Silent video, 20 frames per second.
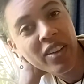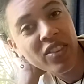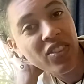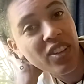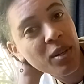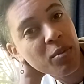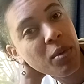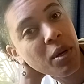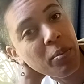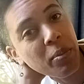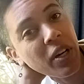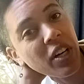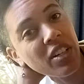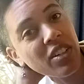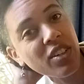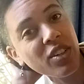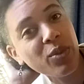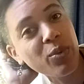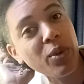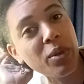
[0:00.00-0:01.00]
think my
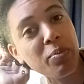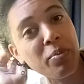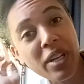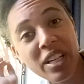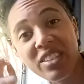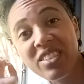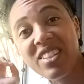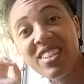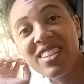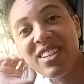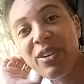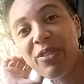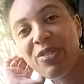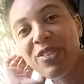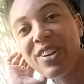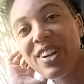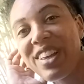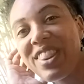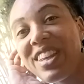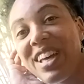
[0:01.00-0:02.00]
partner would beg to
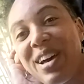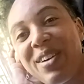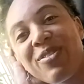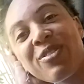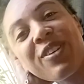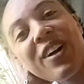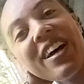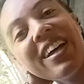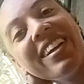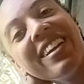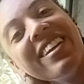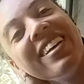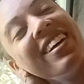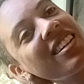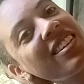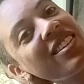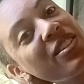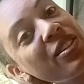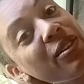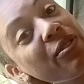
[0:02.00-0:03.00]
differ on that front
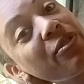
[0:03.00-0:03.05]
because they're